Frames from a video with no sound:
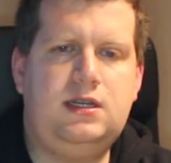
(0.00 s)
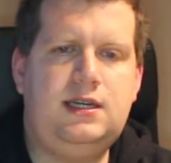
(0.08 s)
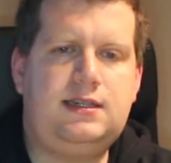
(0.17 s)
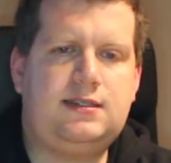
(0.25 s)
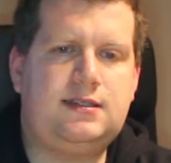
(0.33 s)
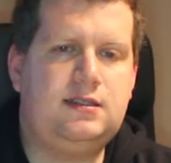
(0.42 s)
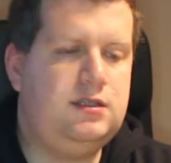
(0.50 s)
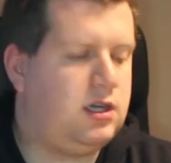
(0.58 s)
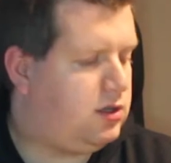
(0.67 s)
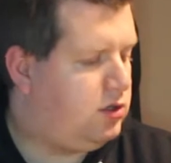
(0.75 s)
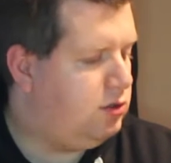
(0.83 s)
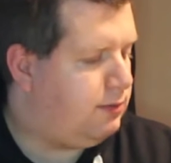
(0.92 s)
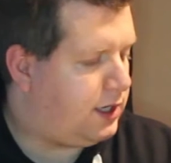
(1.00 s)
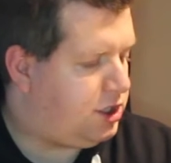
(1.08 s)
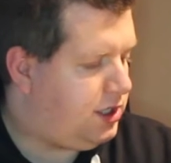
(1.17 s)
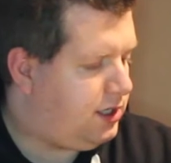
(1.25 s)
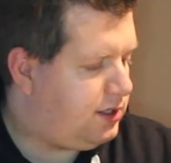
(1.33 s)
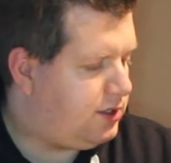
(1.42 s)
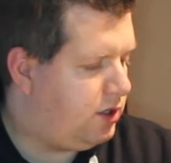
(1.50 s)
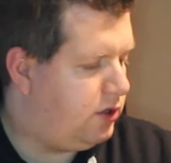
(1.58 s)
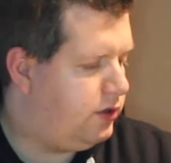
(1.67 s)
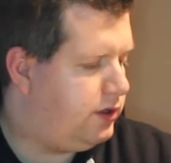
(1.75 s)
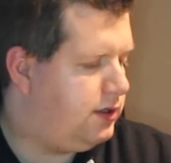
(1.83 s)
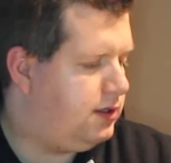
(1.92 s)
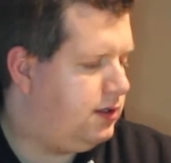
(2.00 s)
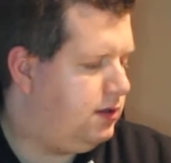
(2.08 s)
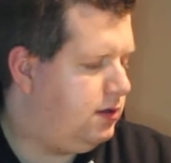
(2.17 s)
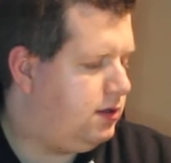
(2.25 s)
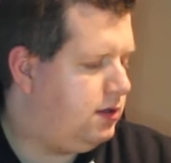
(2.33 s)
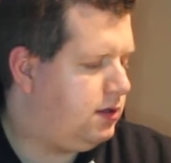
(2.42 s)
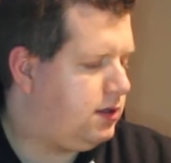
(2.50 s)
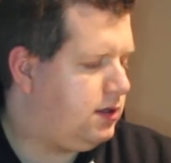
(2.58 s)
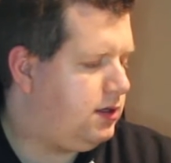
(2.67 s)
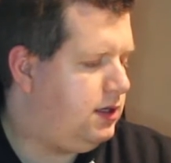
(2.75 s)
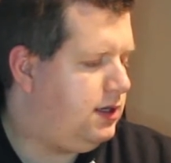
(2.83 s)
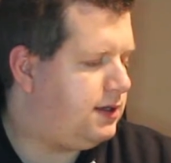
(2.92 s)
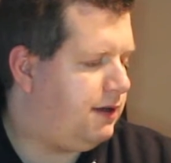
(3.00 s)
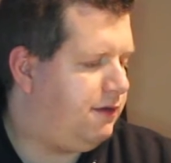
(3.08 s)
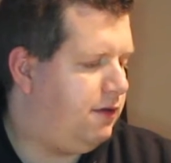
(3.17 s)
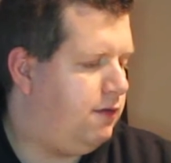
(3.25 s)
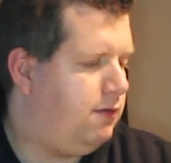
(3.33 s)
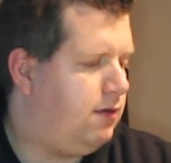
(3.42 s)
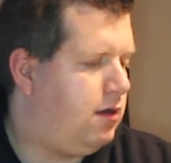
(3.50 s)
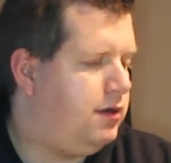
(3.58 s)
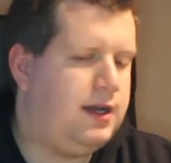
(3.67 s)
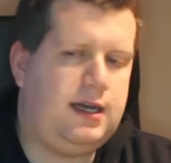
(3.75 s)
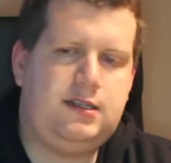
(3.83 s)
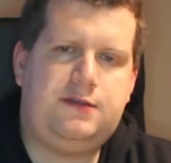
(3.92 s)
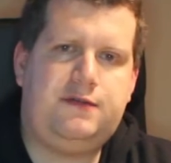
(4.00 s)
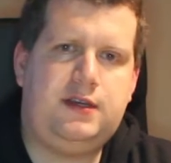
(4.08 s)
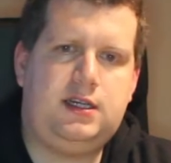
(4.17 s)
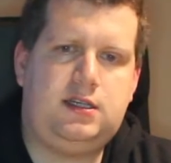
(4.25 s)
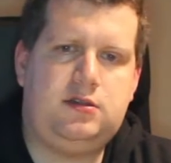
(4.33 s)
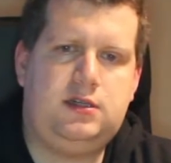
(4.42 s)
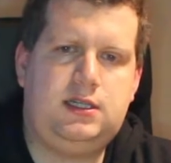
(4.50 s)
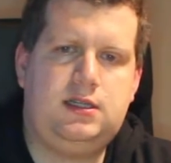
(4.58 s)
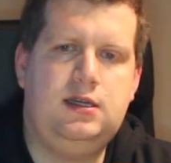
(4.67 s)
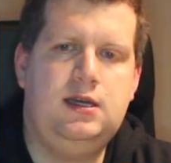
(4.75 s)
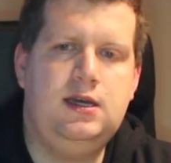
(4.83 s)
It's not too mushy, so the keys have a very nice feel to it.